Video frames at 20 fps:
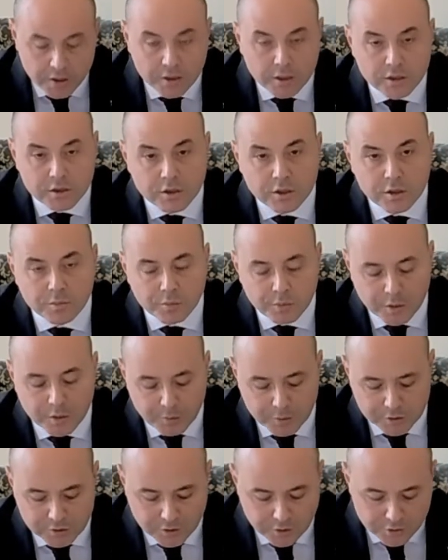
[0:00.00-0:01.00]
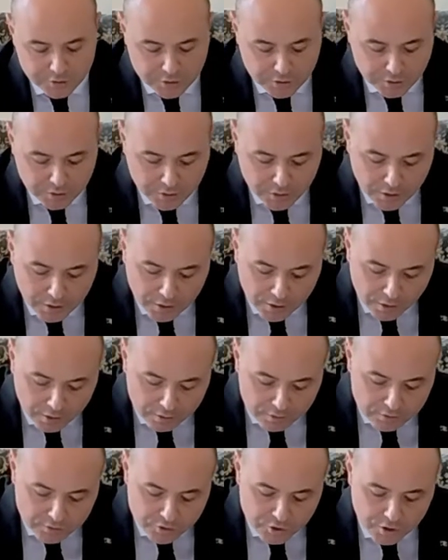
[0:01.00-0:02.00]
in the implementation
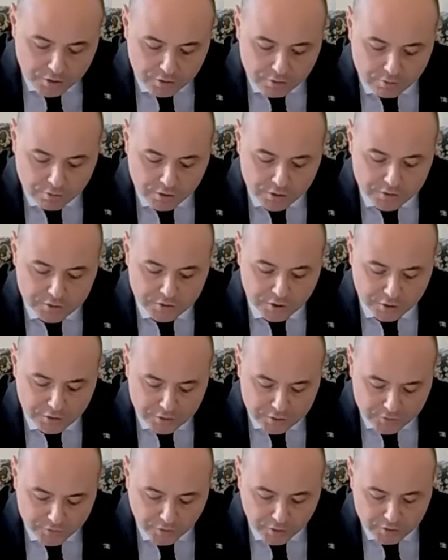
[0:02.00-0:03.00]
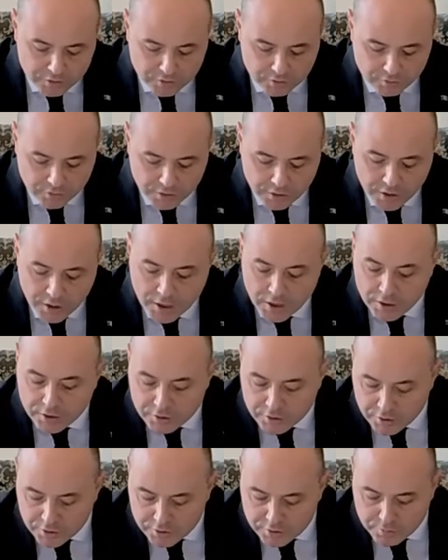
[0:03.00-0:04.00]
are generally satisfactory.
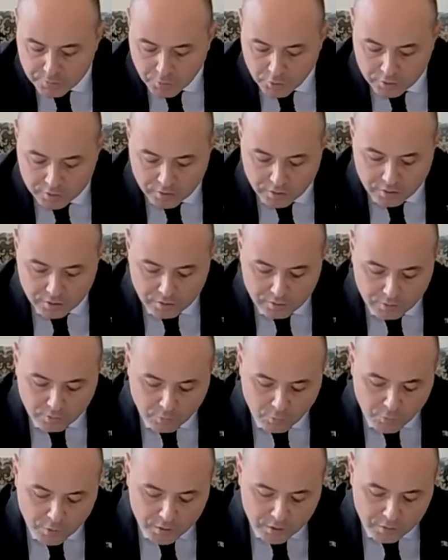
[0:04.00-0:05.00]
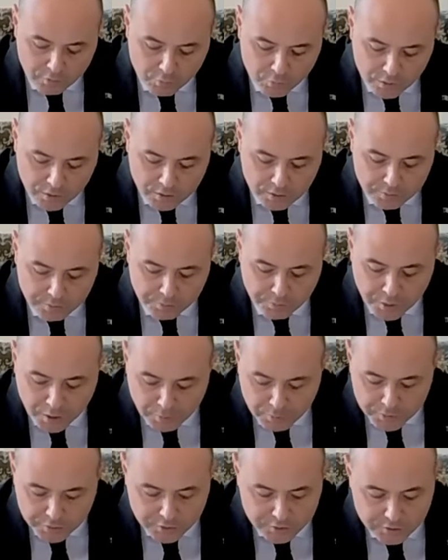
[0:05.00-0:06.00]
This month, we will
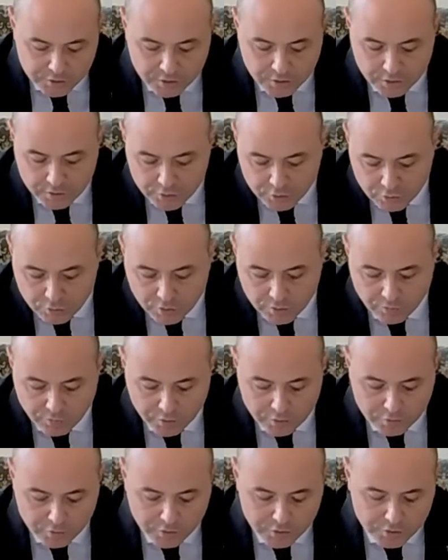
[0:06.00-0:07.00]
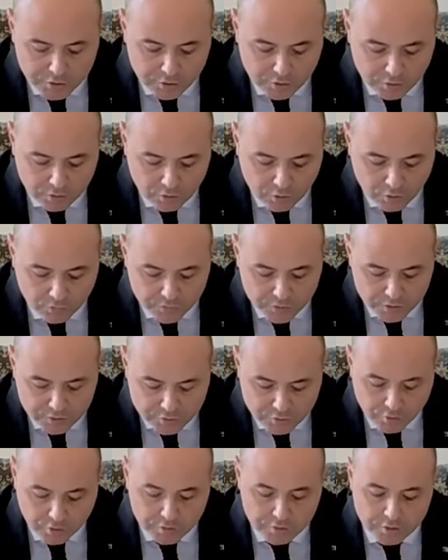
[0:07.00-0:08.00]
publish a new evaluation of the
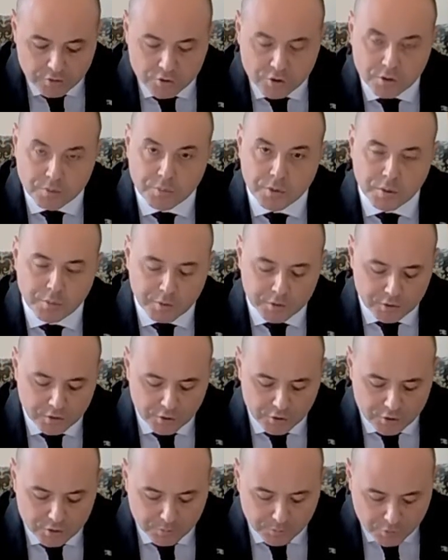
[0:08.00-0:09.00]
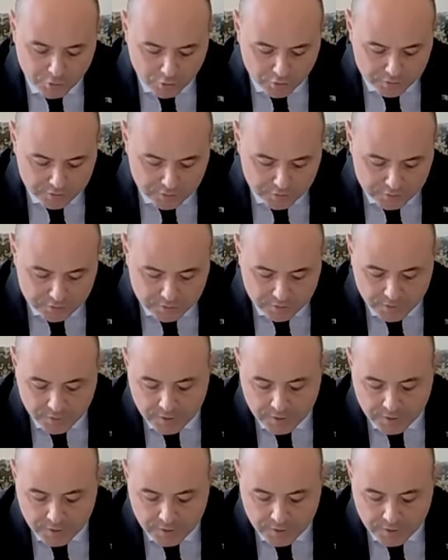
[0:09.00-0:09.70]
strategy implementation process.